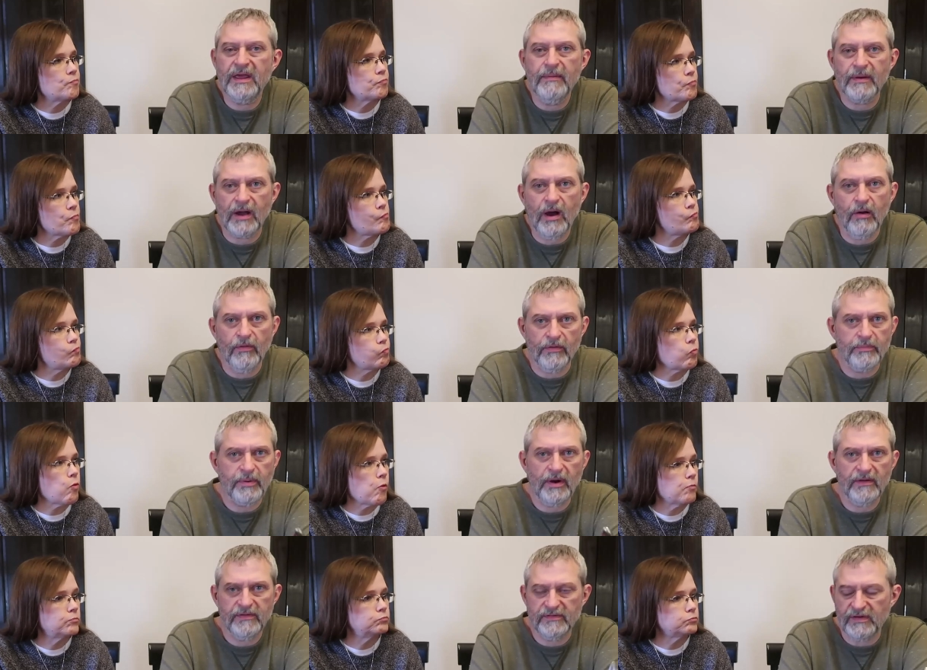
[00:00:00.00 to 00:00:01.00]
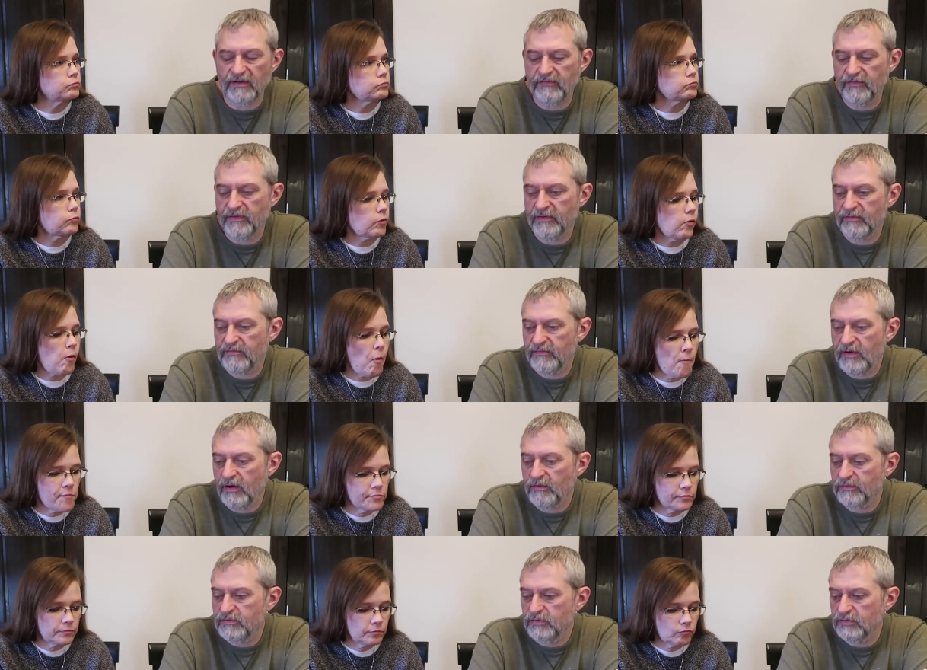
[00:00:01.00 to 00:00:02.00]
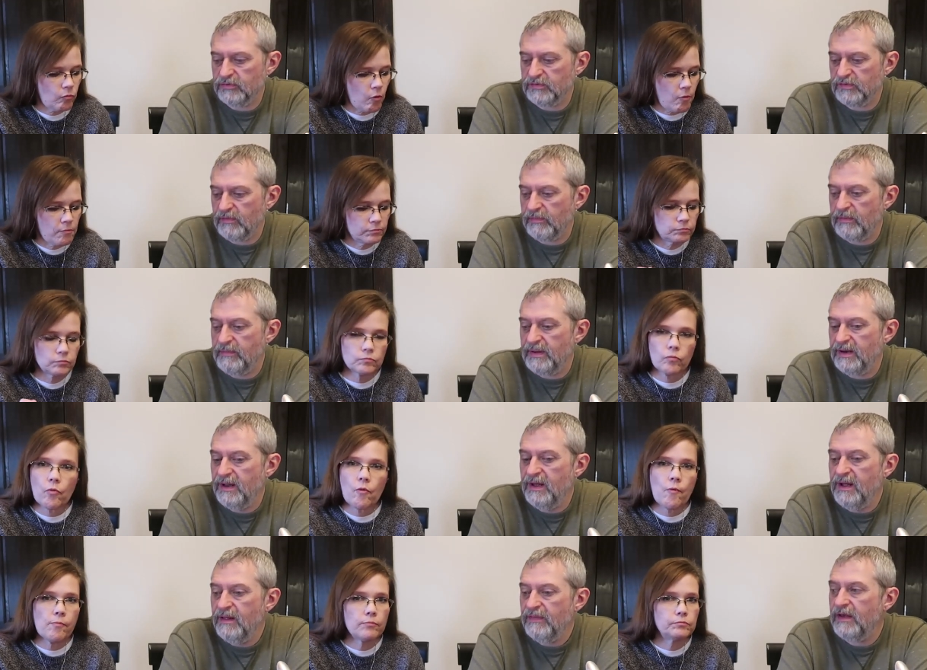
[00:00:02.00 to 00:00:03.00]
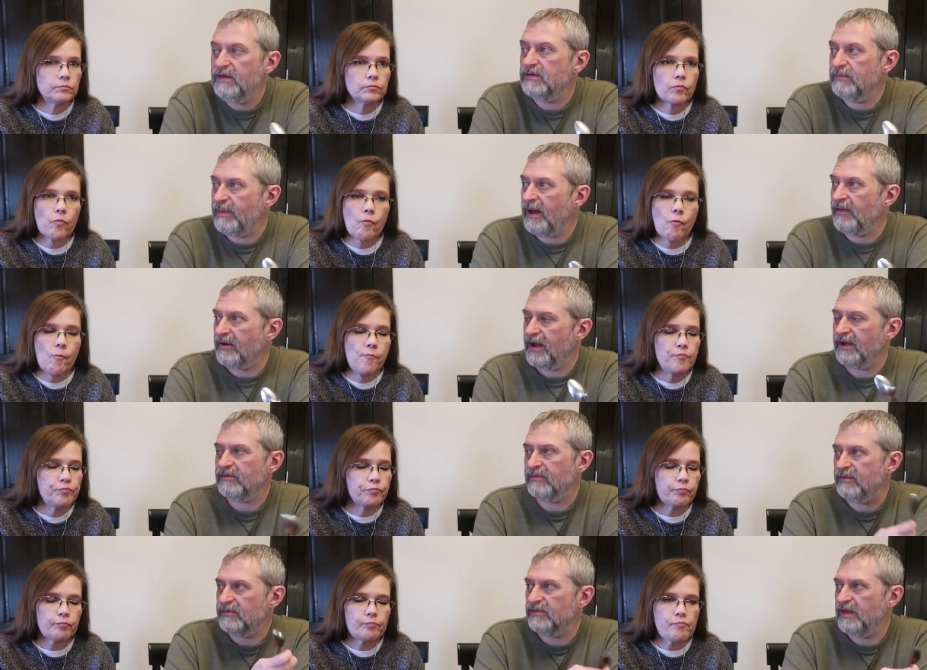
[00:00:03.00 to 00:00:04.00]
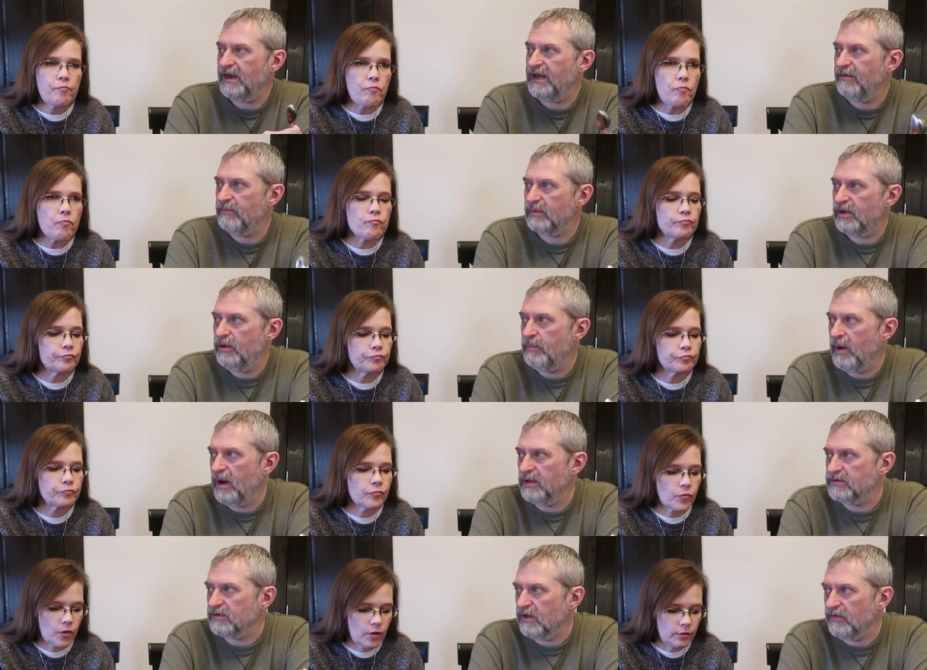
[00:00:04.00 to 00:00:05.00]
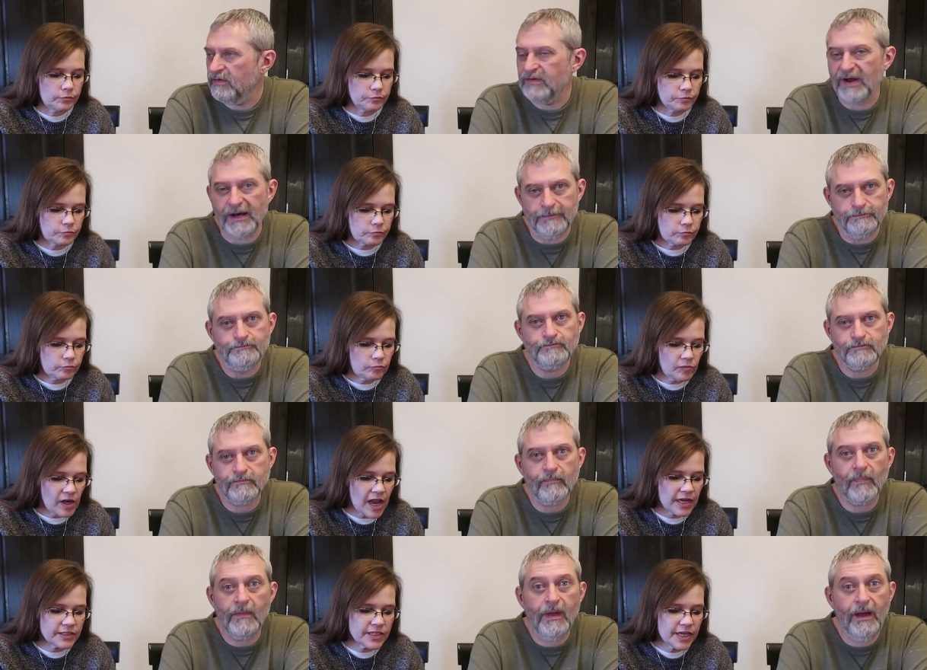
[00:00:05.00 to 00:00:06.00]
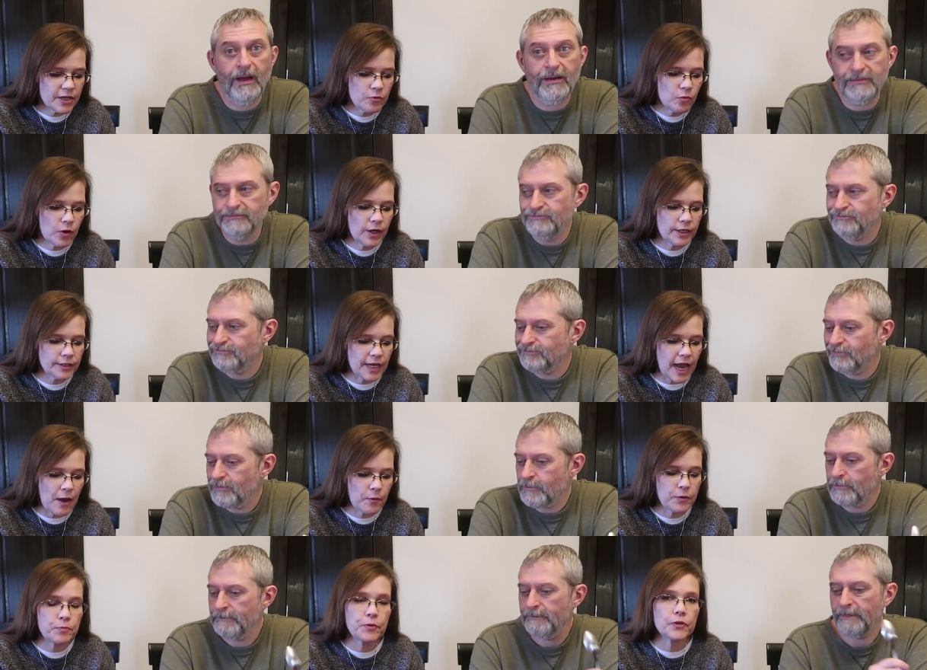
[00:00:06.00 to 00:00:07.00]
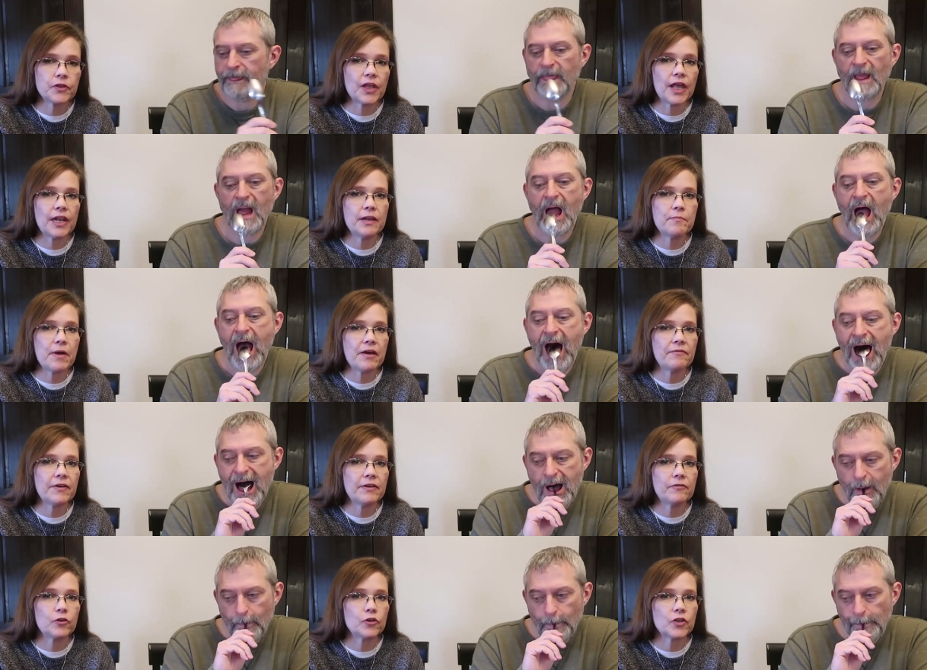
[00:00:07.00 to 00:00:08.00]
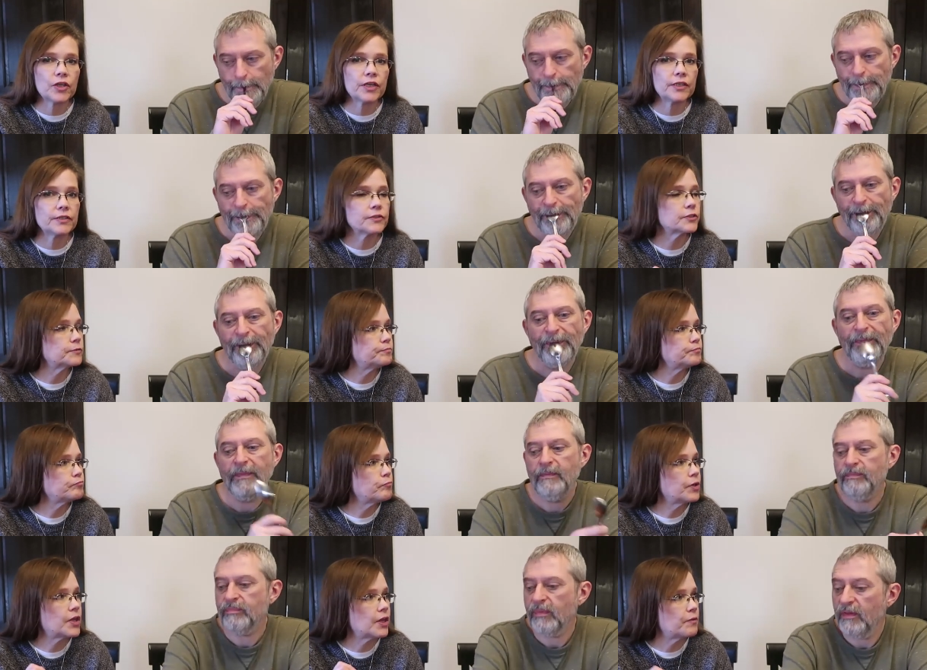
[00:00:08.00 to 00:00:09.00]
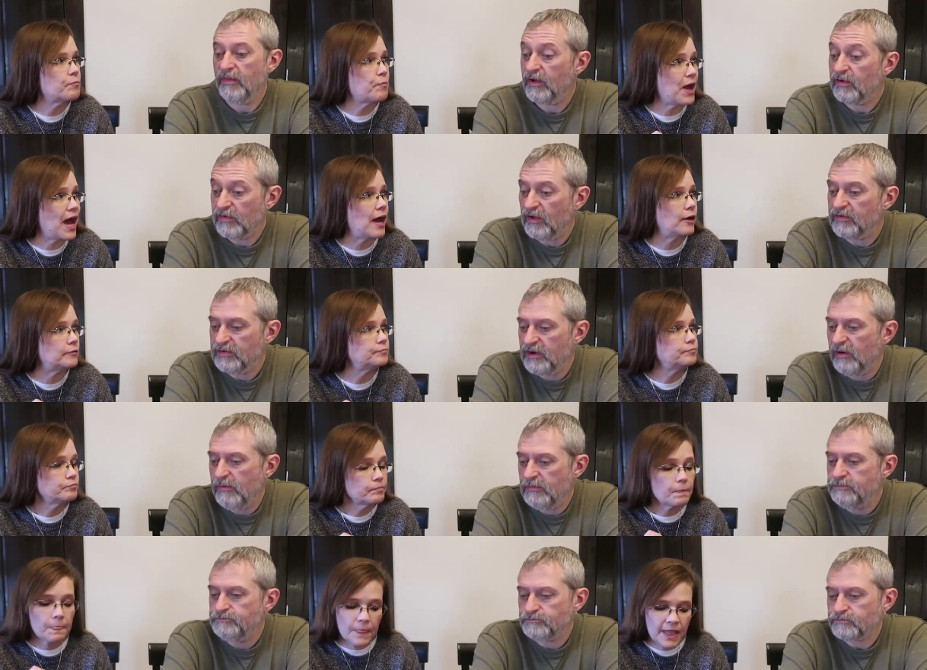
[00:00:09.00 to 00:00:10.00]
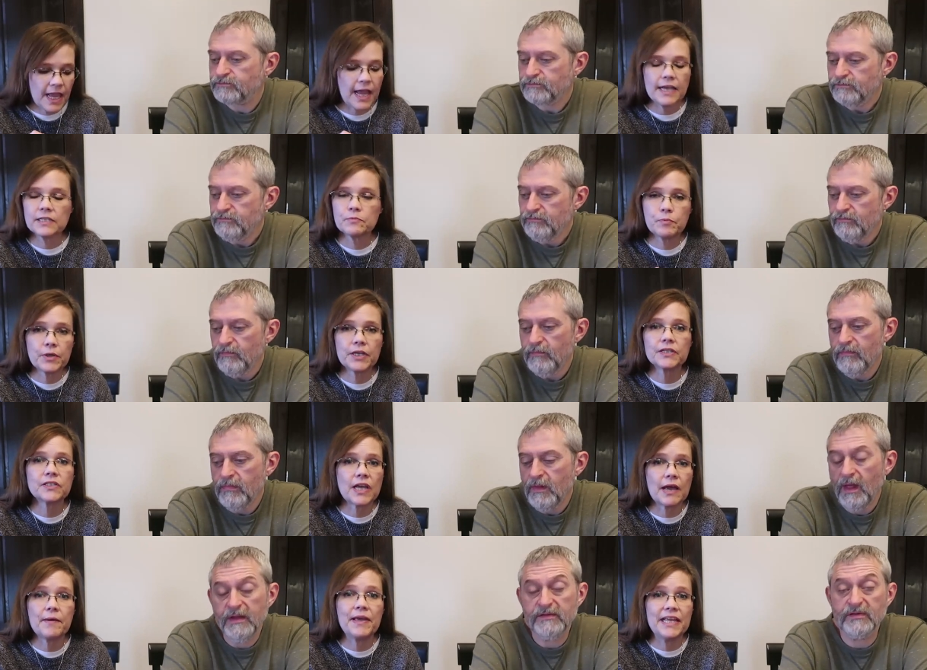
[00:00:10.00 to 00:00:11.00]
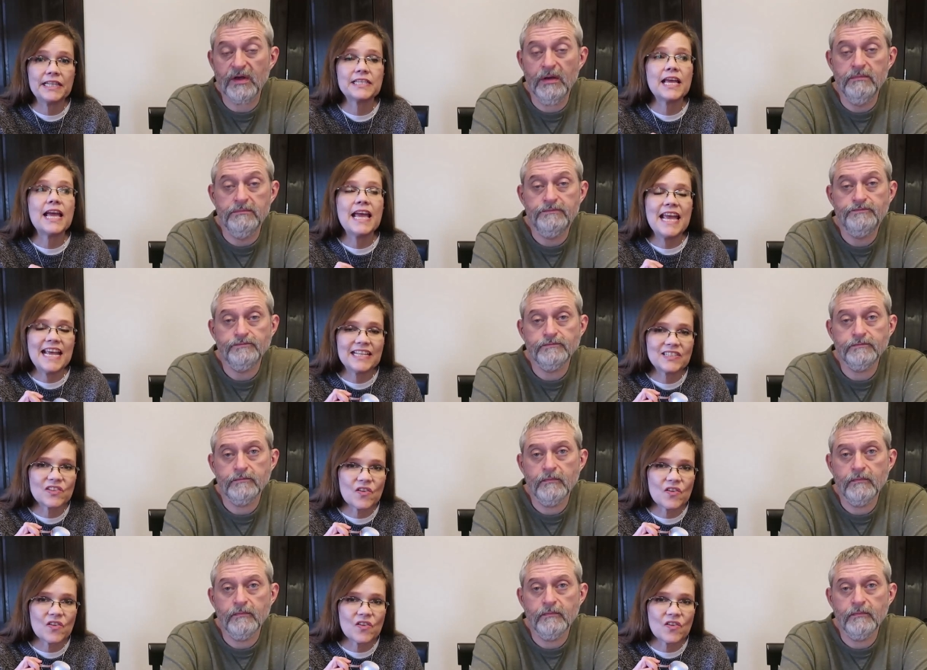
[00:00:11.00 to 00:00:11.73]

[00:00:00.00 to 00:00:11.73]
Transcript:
Speaker 1: to keep it cold, probably the stuff for their cold coolers or something. But they used to buy their gas from them, so they give them coupons all the time.
Speaker 2: I tell you what, I would put that in my favorite things. Because, the pile. Yes, because I, uh, it's, it's, it's